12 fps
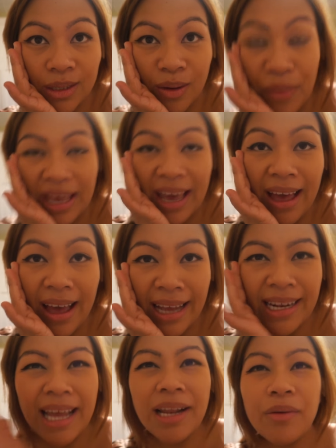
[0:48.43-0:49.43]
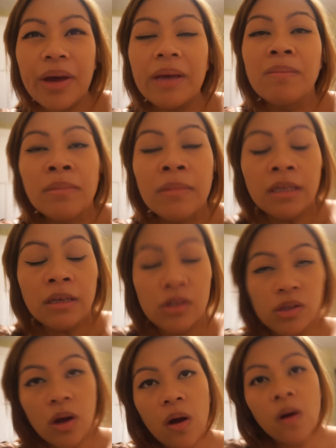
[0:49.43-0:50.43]
So yeah, and anyway,
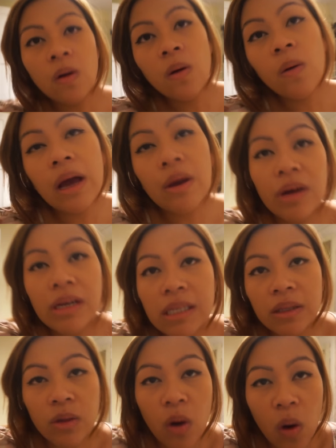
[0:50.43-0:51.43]
so I wasn't